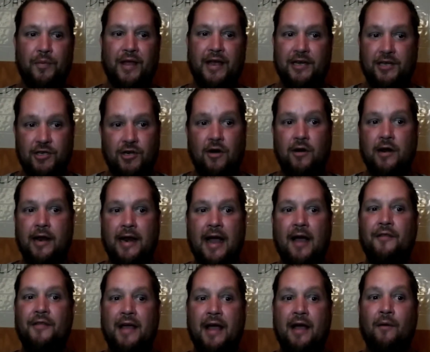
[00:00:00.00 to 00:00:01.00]
They started
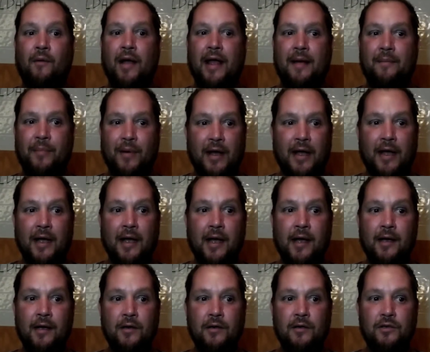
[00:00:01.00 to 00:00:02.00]
out that way, but
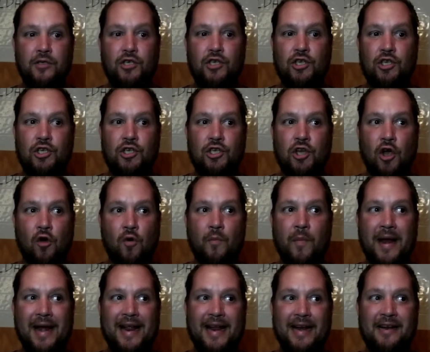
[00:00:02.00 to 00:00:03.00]
so
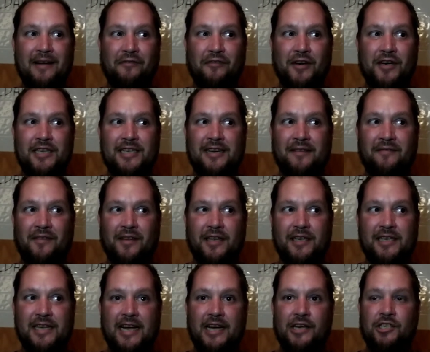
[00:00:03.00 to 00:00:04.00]
many different
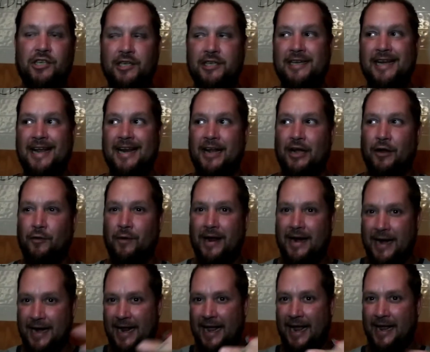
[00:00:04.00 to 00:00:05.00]
civilizations
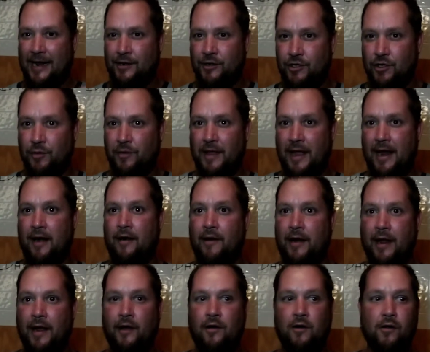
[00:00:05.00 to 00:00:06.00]
integrated into the
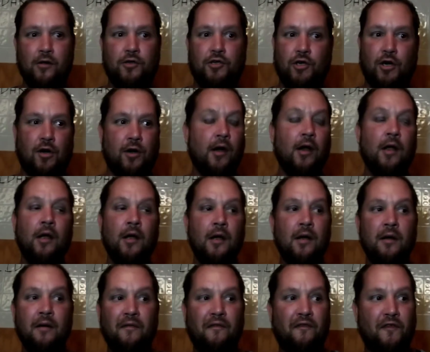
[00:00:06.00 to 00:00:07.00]
Aryan culture
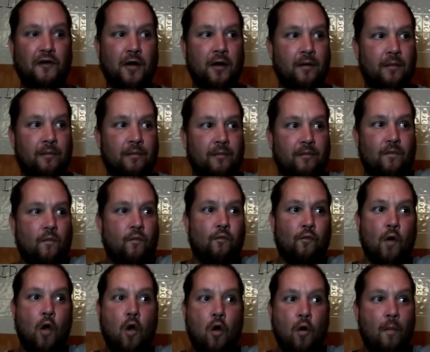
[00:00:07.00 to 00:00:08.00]
from
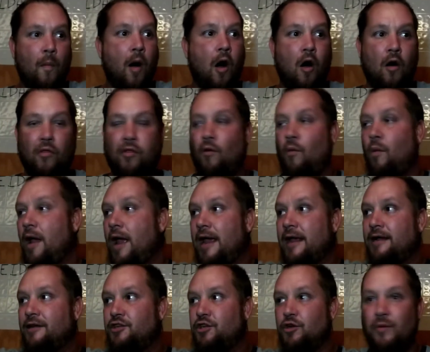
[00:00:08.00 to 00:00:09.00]
Rome all the
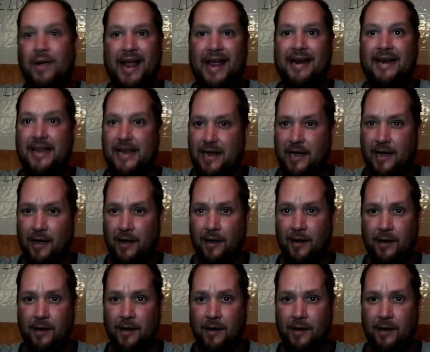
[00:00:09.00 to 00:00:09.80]
way to India.